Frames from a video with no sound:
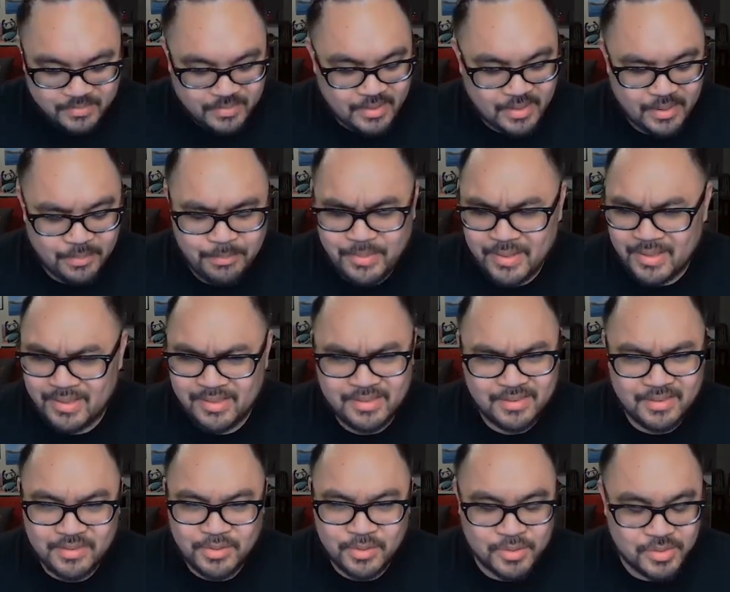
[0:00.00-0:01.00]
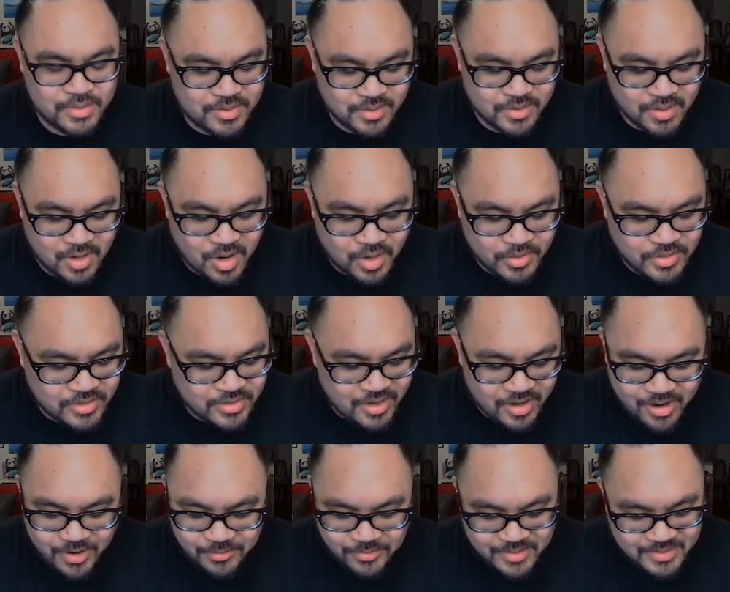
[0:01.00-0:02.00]
But those alternate
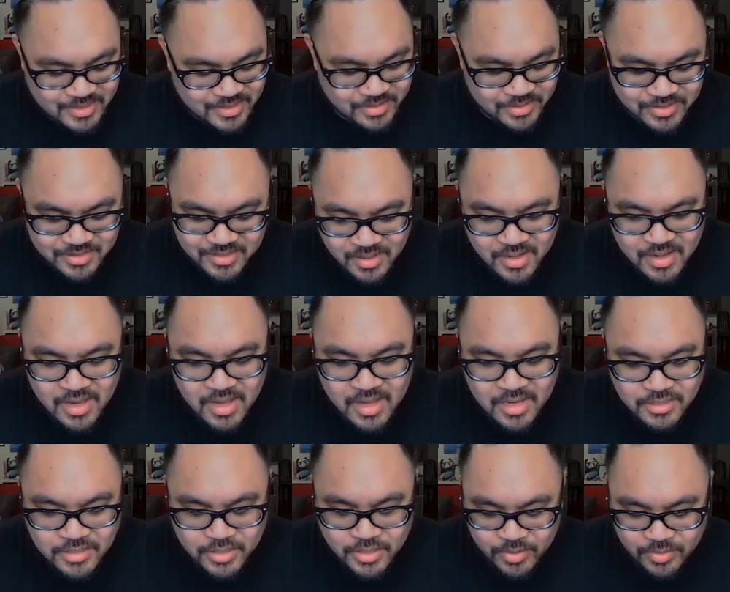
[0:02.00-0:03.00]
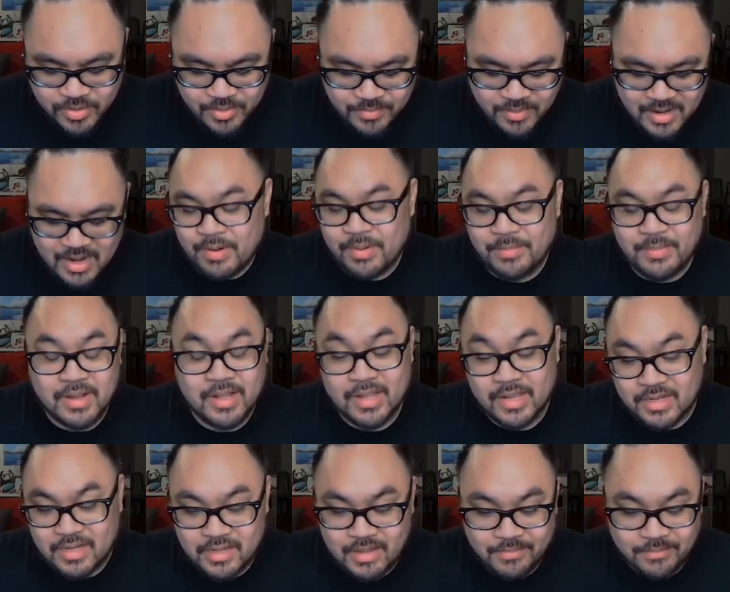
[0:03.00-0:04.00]
art ones, there's Chikurimon, I wouldn't be
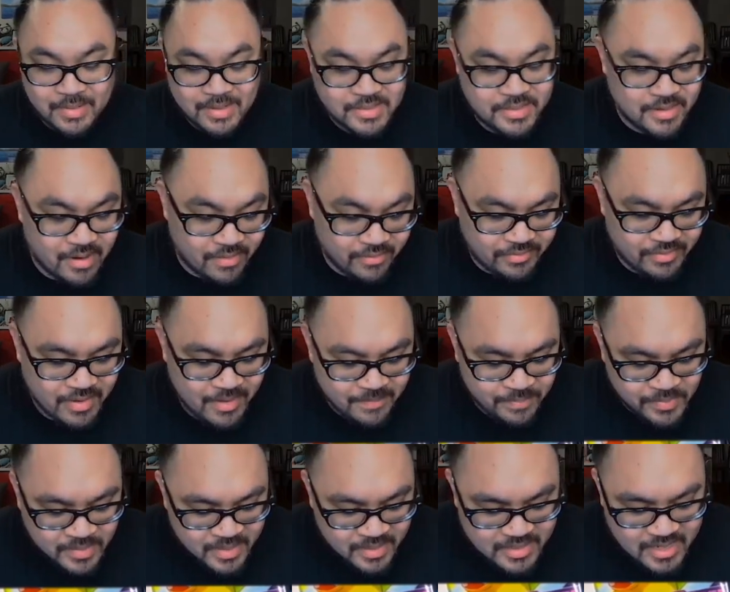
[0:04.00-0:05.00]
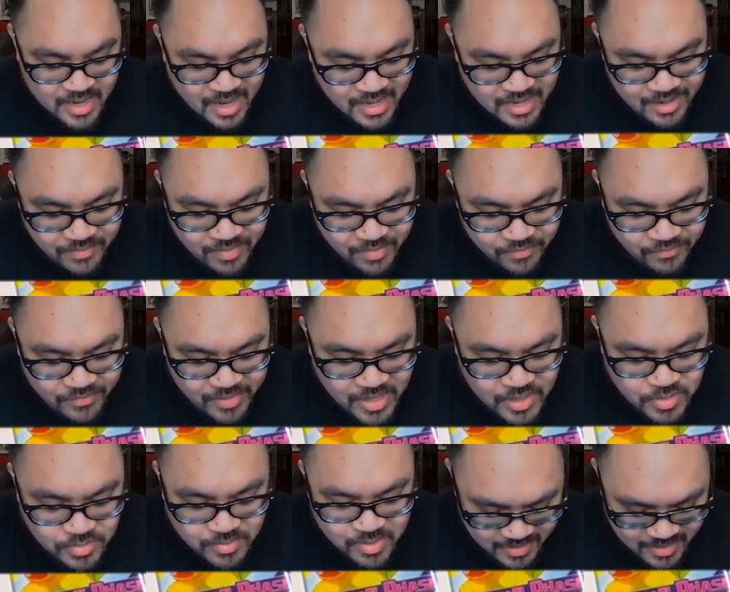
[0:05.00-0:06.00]
collecting them myself. See, and even
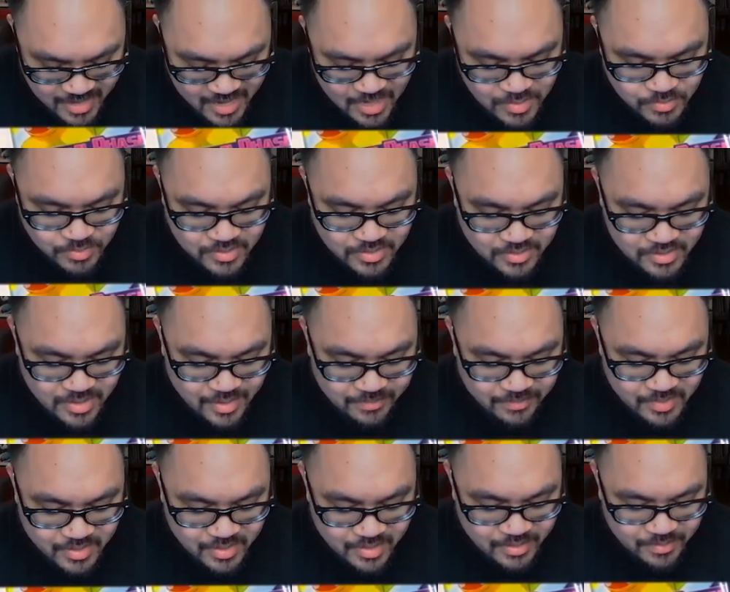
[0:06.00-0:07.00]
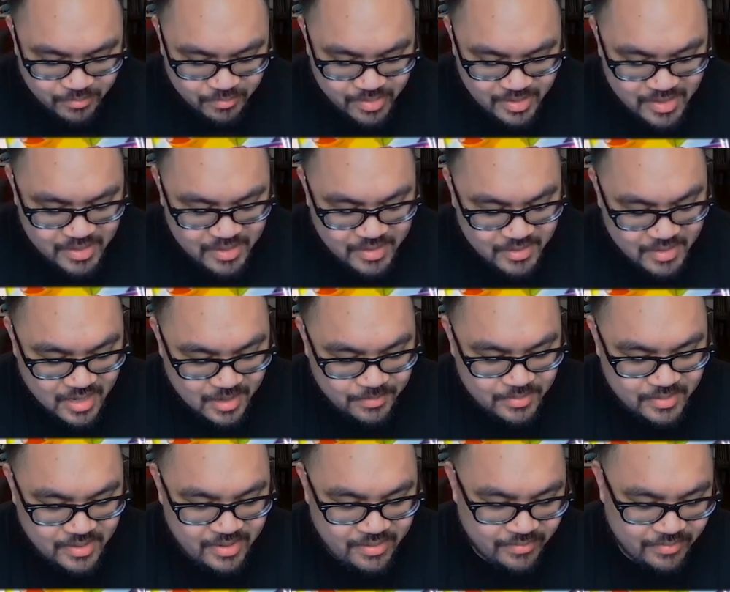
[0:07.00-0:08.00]
Vidramon has, what's her name? Rina, I
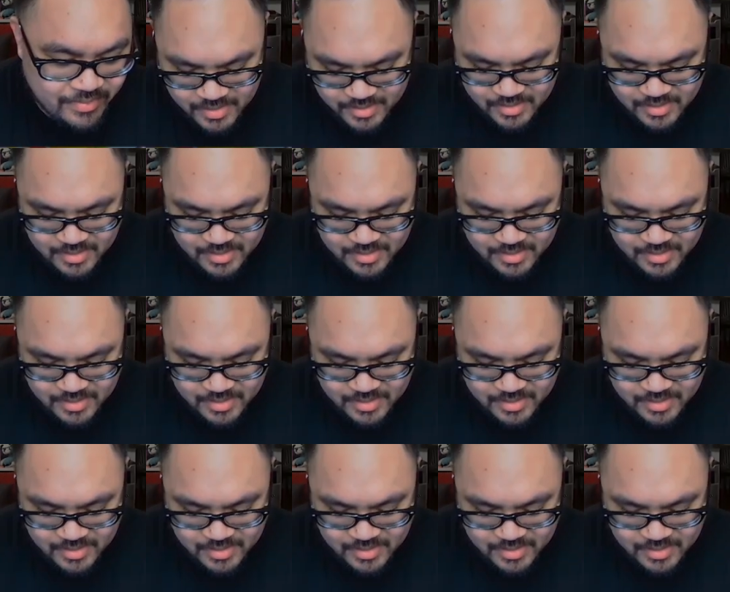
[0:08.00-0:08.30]
believe.